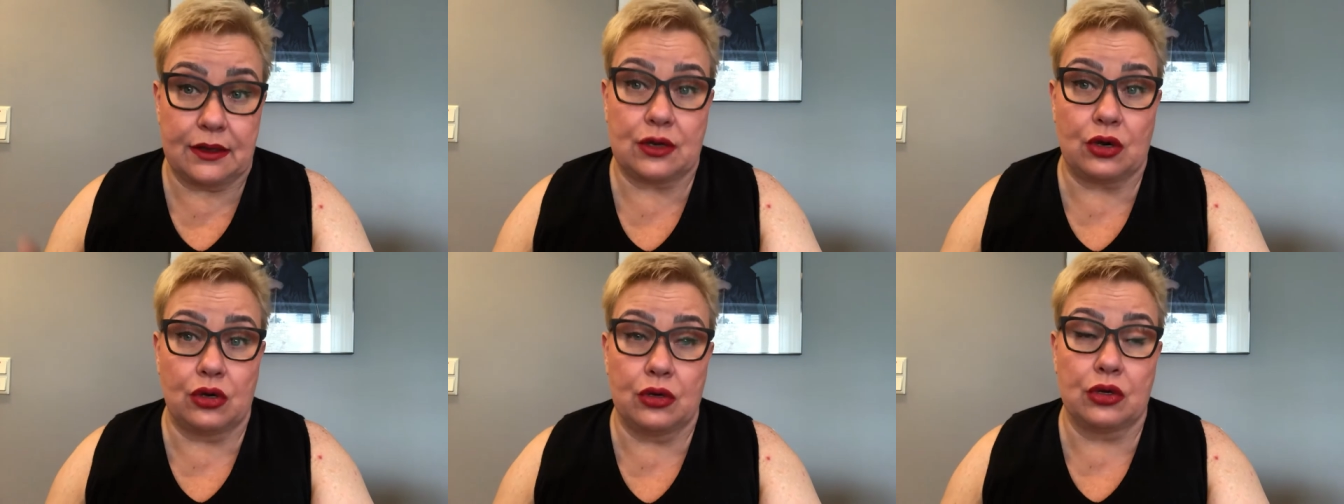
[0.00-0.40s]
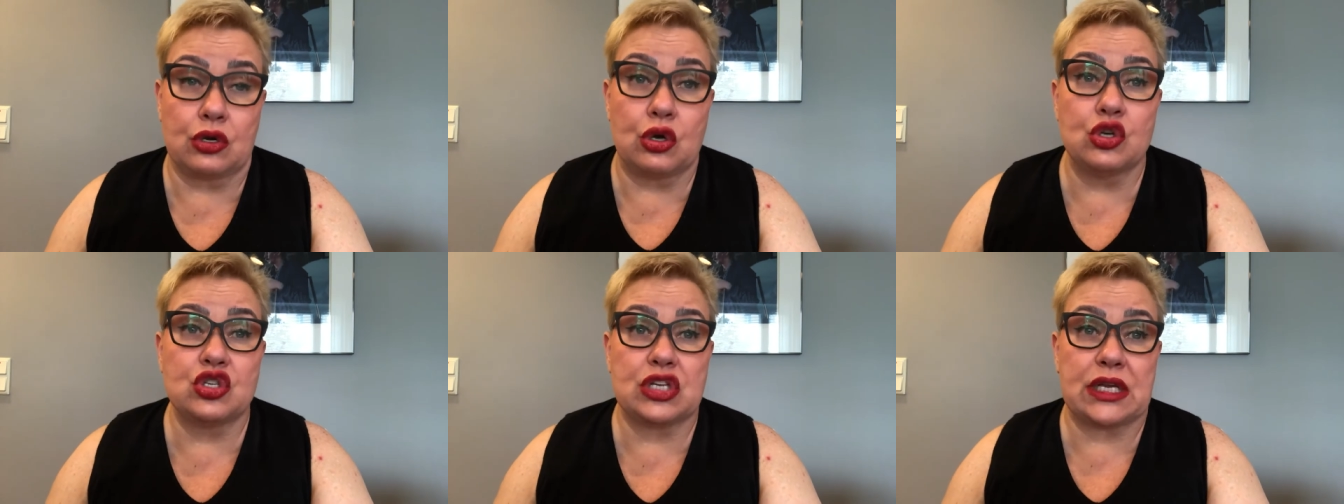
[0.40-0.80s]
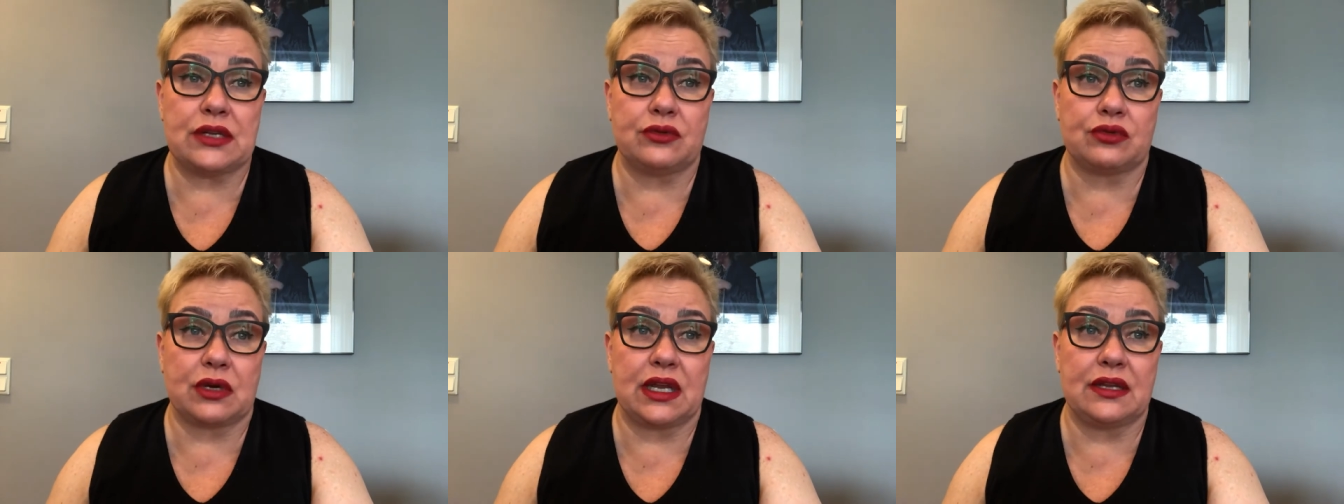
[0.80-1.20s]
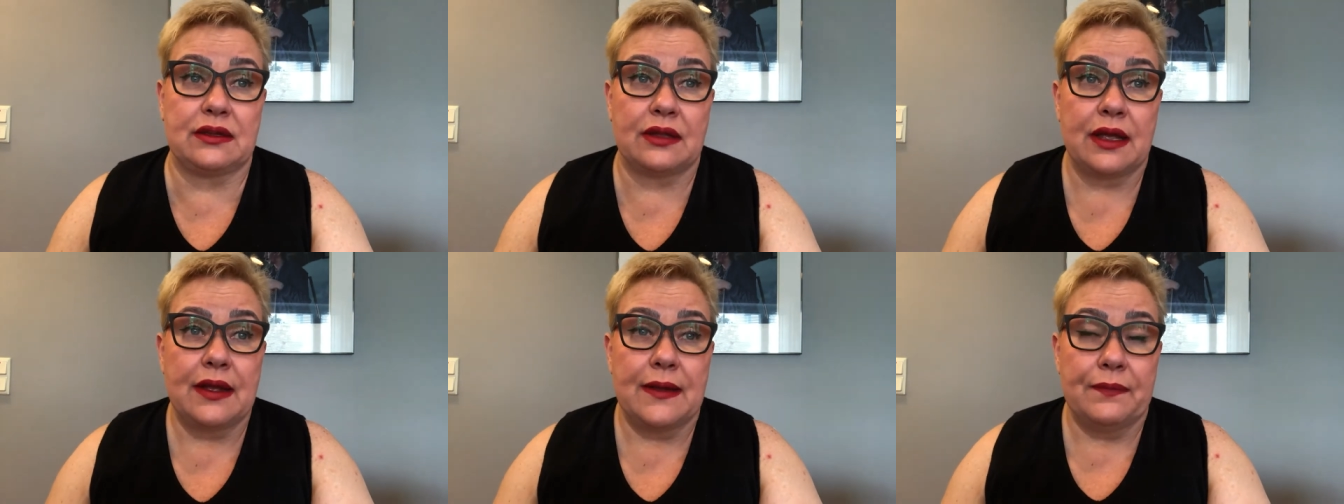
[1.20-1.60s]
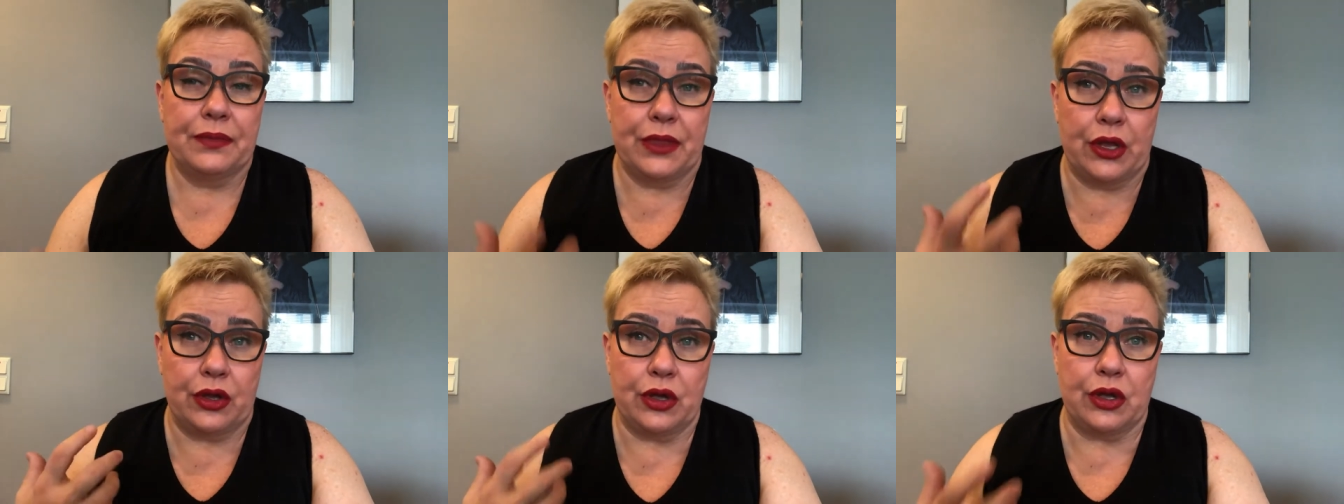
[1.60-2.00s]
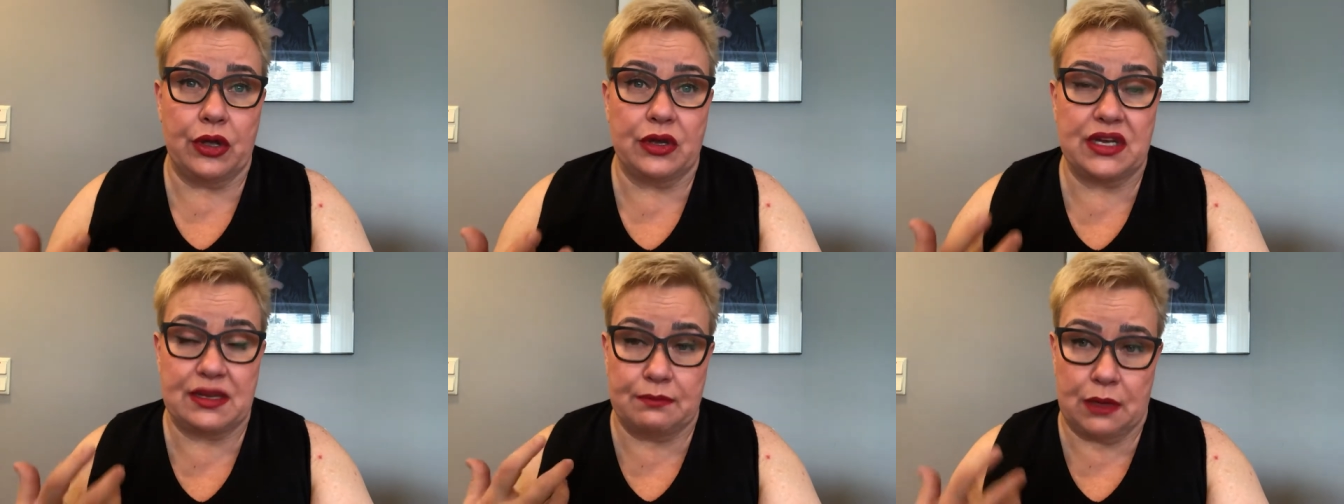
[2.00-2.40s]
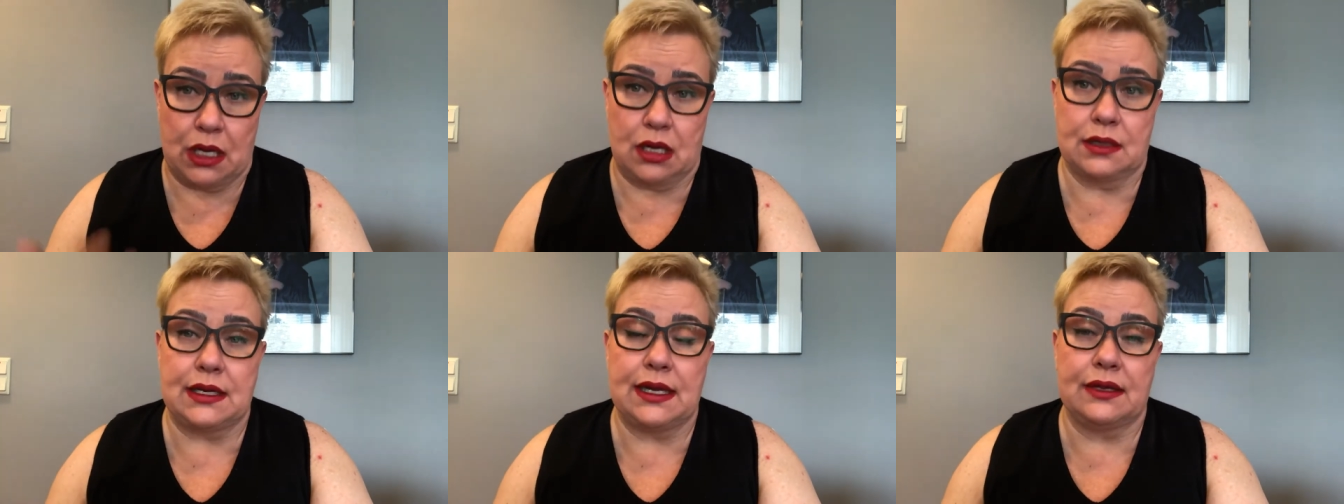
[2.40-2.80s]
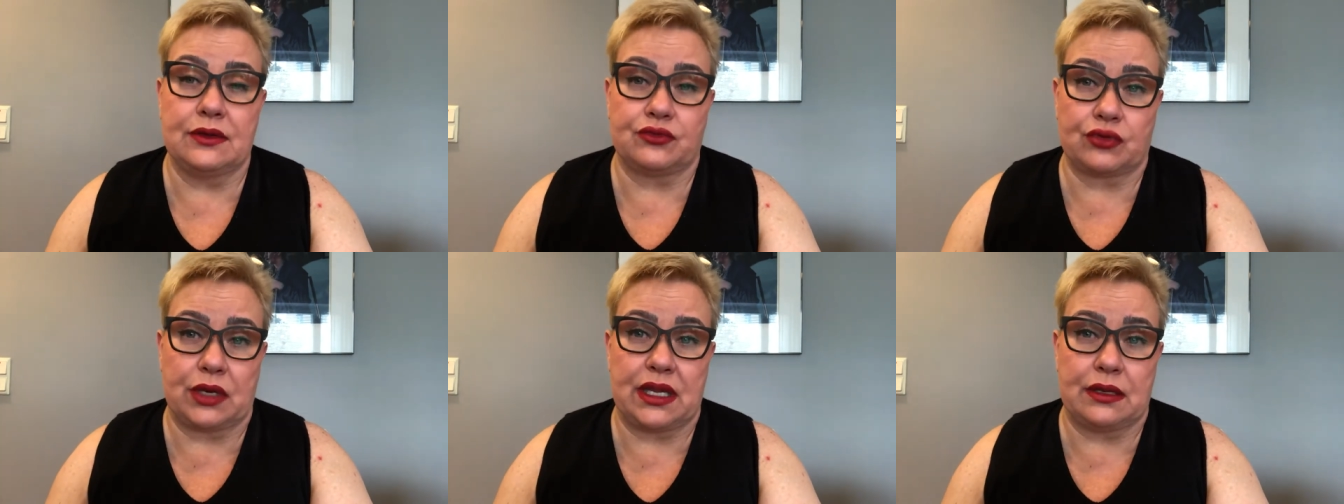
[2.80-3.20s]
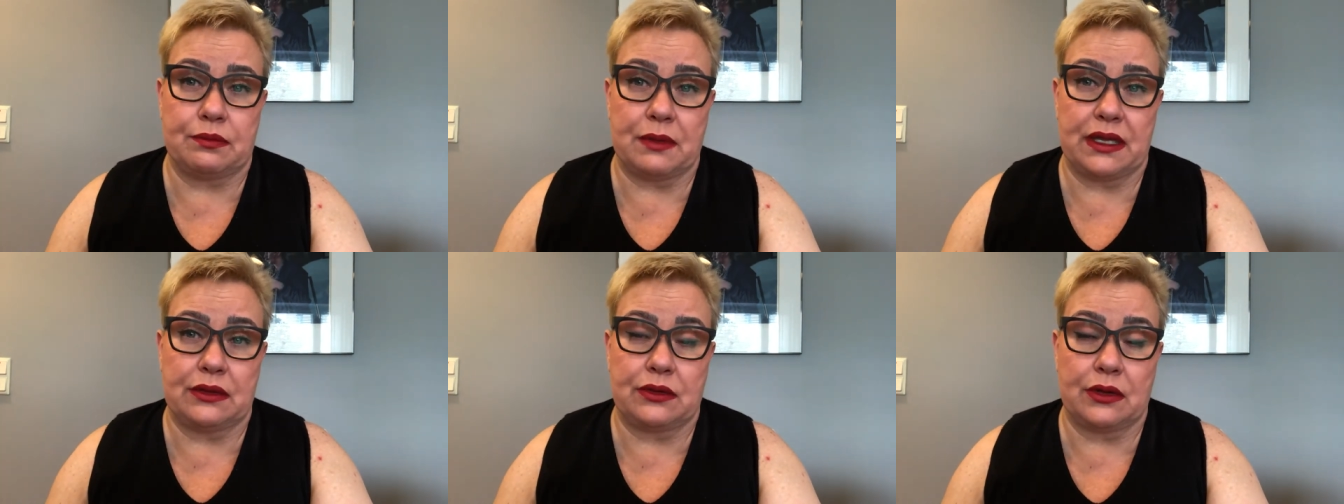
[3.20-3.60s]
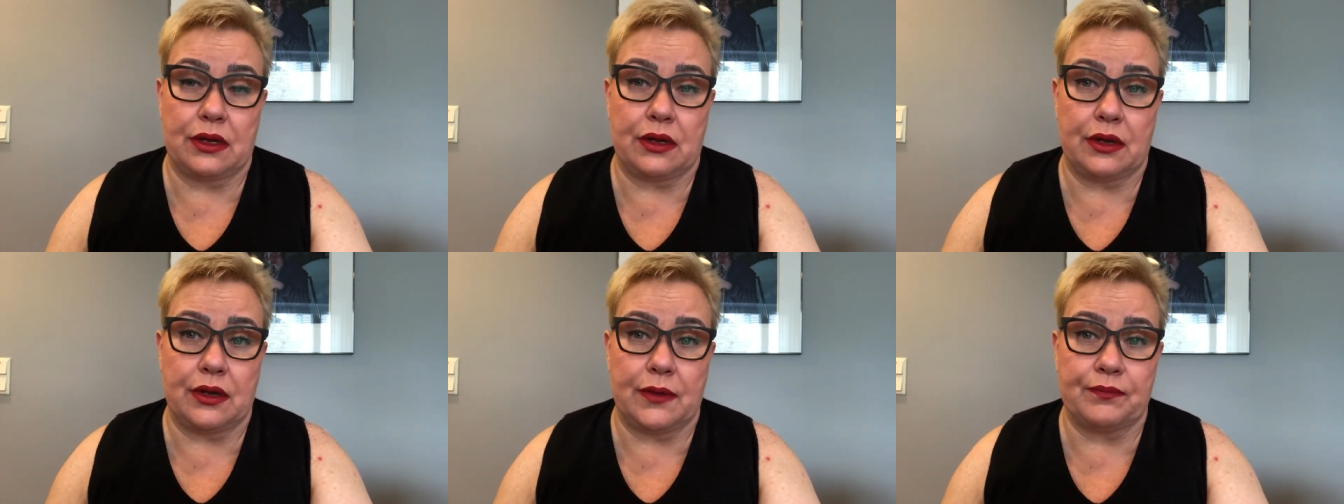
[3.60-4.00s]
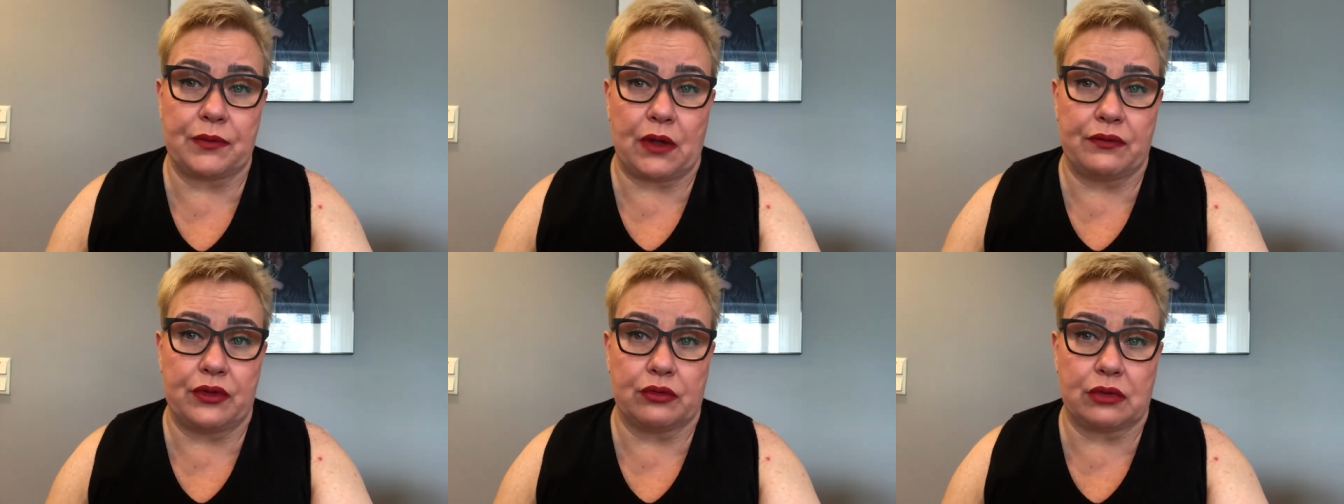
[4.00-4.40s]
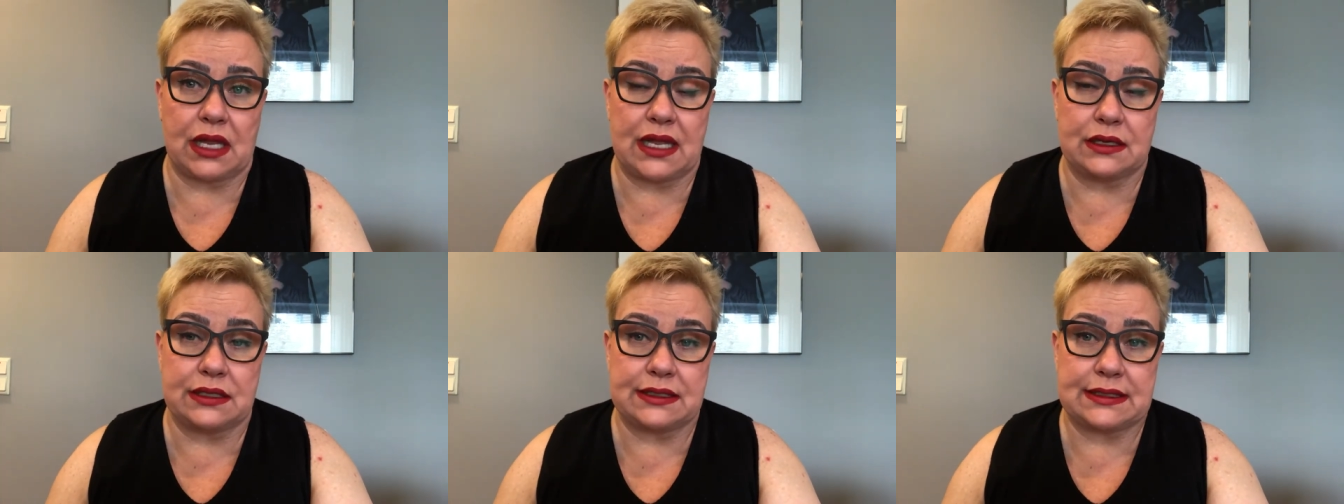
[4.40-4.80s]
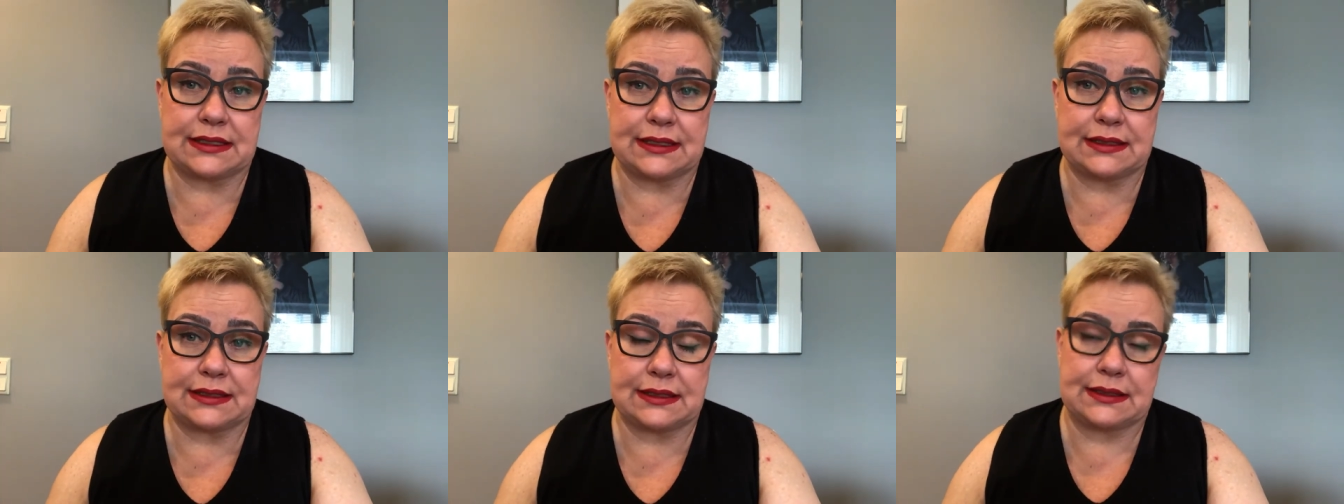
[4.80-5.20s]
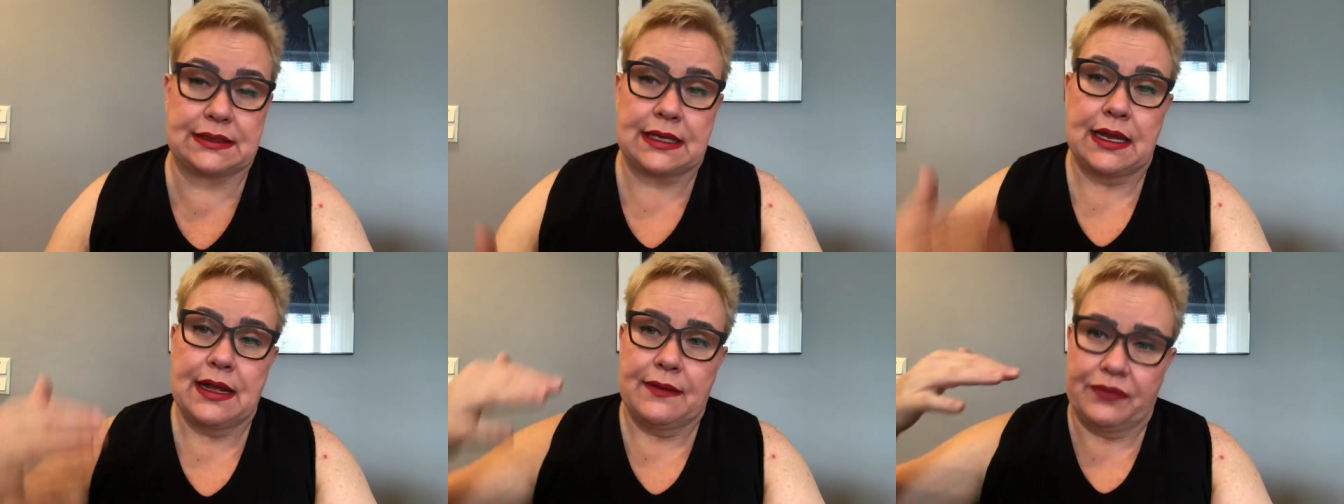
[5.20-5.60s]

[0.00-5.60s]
concentrate the demanding treatment of the rare diseases.